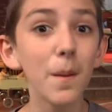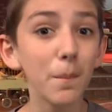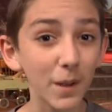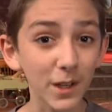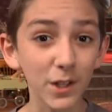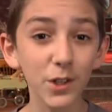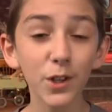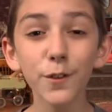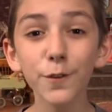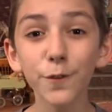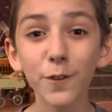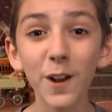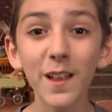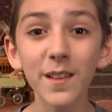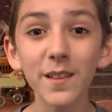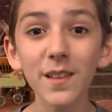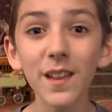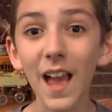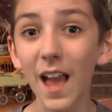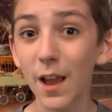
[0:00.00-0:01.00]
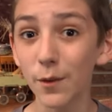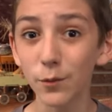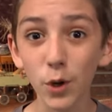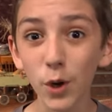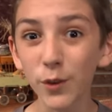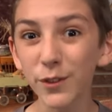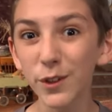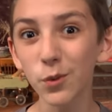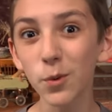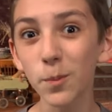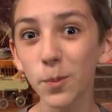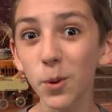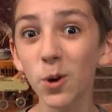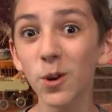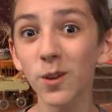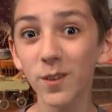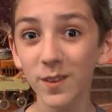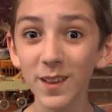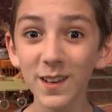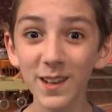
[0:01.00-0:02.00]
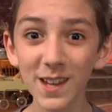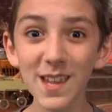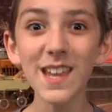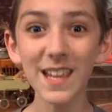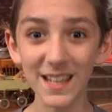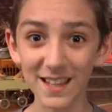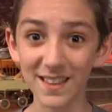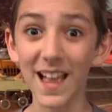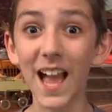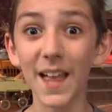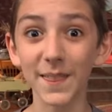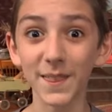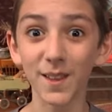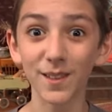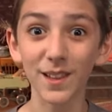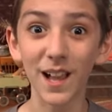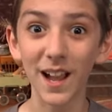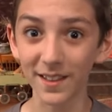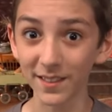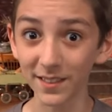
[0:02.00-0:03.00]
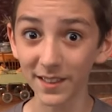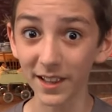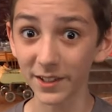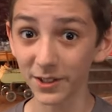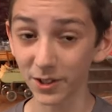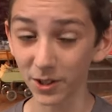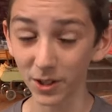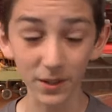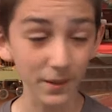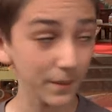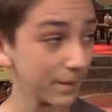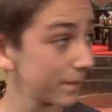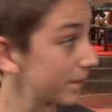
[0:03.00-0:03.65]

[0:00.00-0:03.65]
My good friend and roving reporter Sydney is at the Science Center.